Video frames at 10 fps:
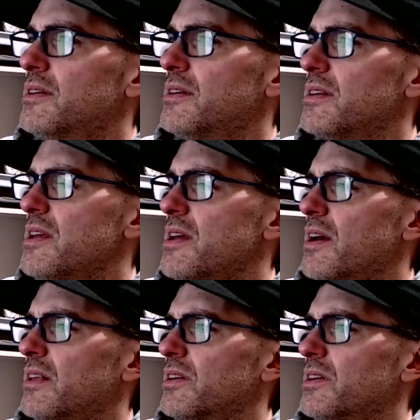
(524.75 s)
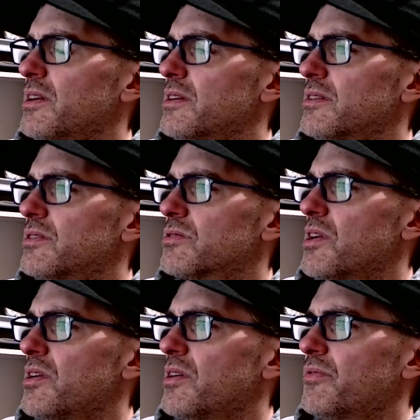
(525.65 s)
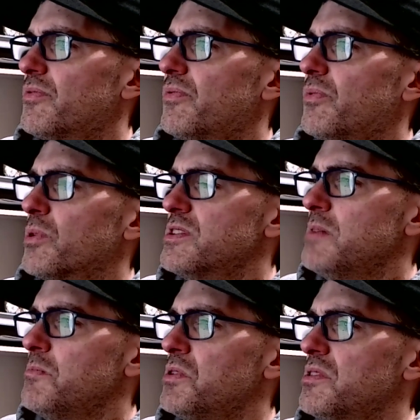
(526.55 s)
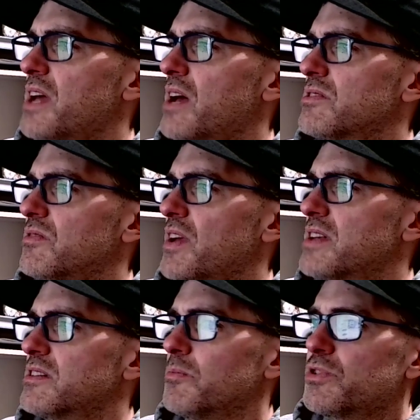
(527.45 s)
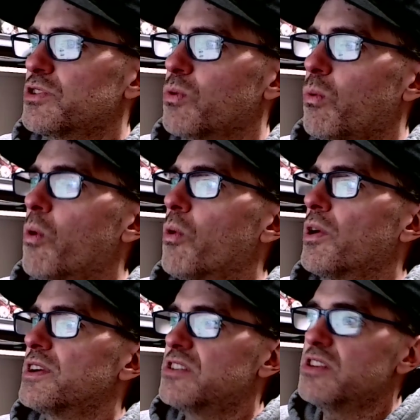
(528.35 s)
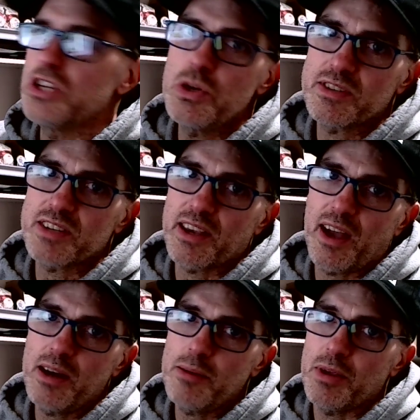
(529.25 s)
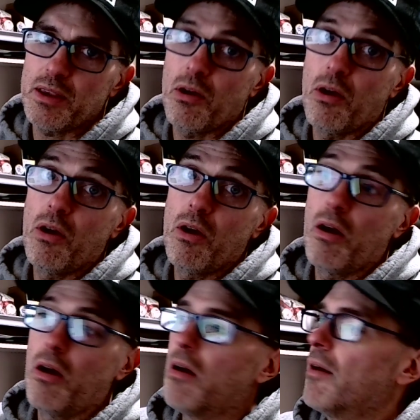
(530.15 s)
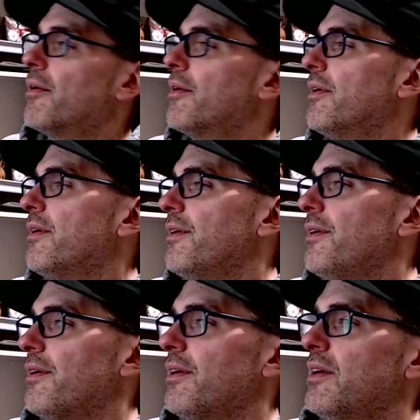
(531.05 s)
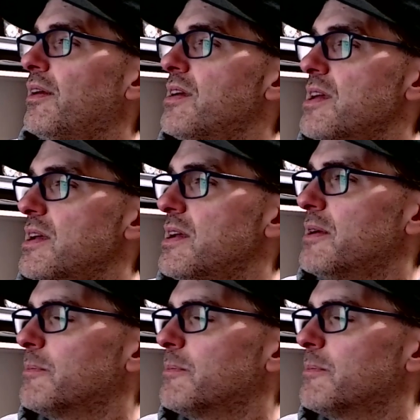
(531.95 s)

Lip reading: Yeah, they're gonna draw $14 billion investment towards the U.S. economy. Hey.